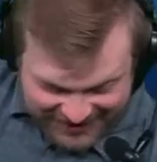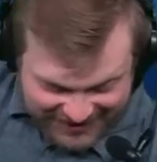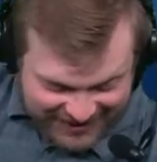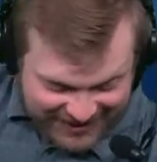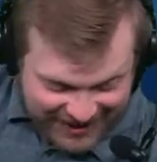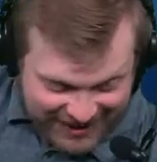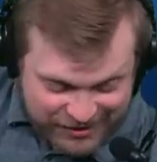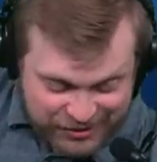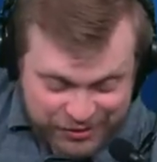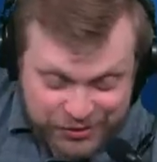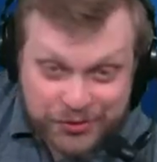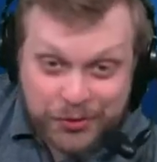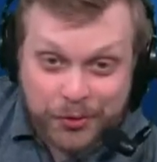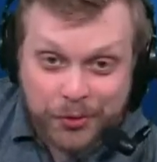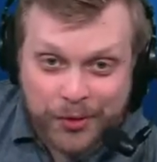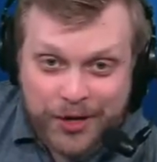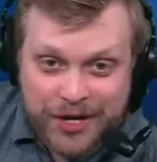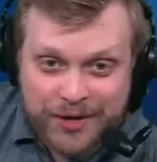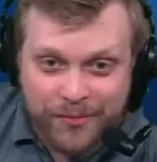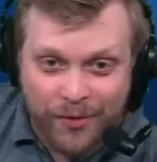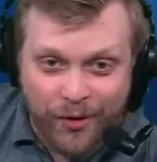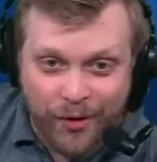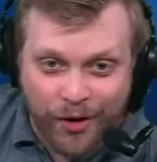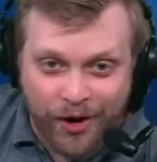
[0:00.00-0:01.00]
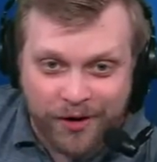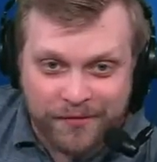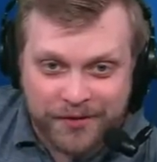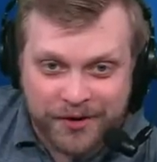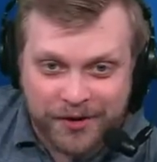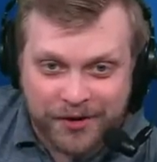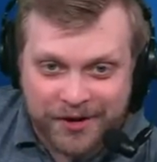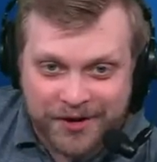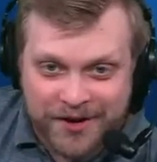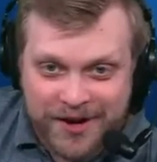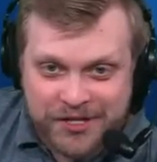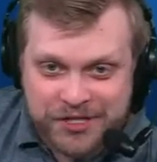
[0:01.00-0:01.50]
That's three more of
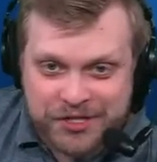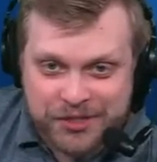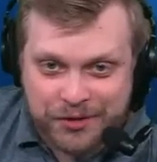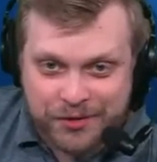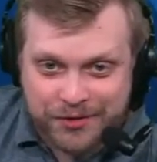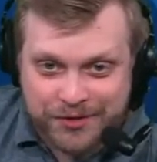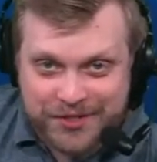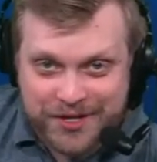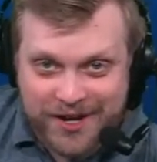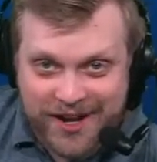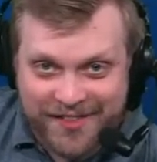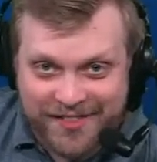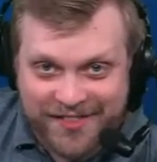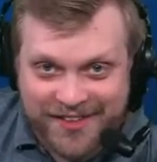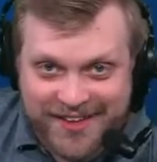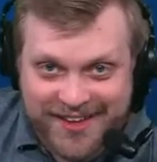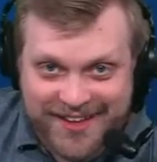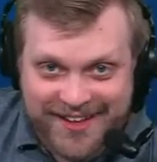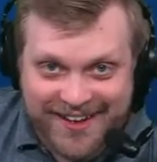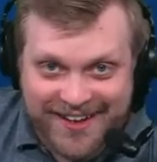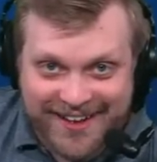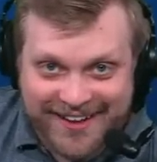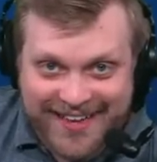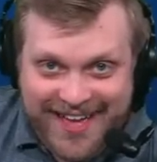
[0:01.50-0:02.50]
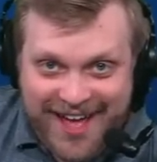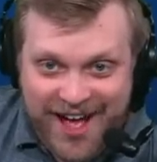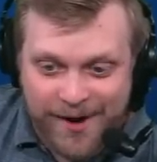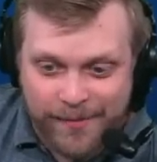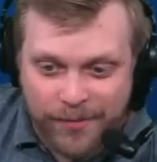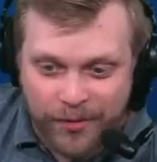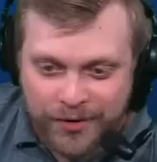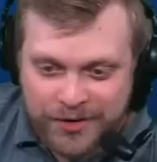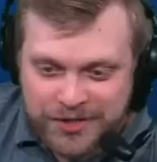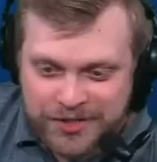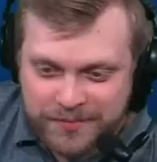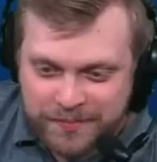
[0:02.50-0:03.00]
your initials on the uh,
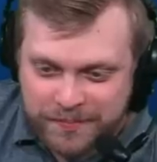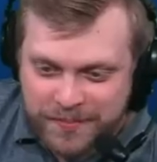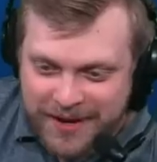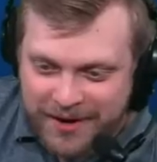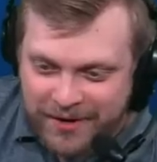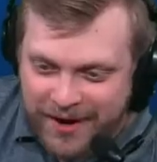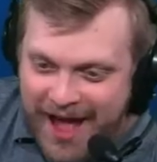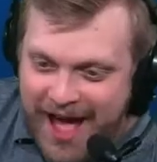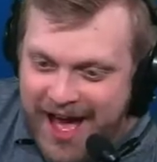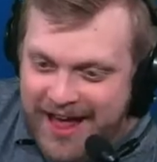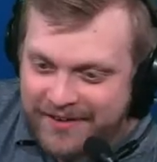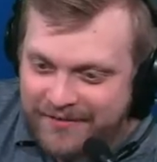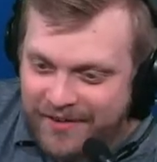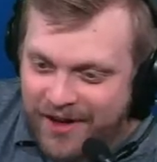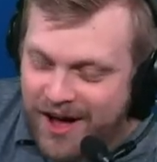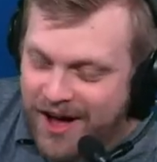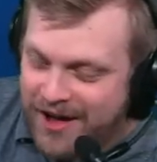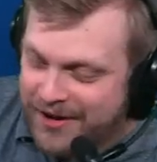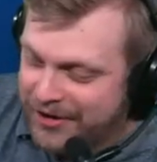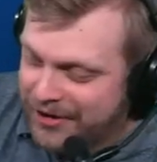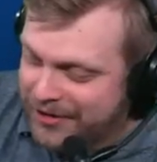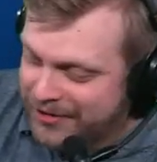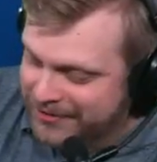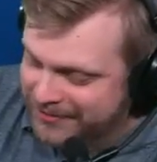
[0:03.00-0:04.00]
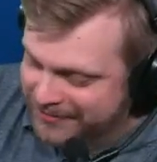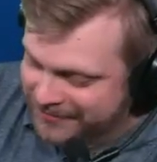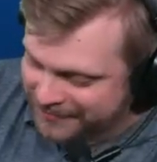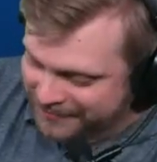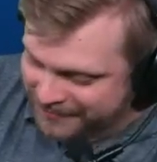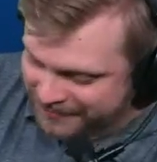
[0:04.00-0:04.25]
Cowboys beer hat of honor,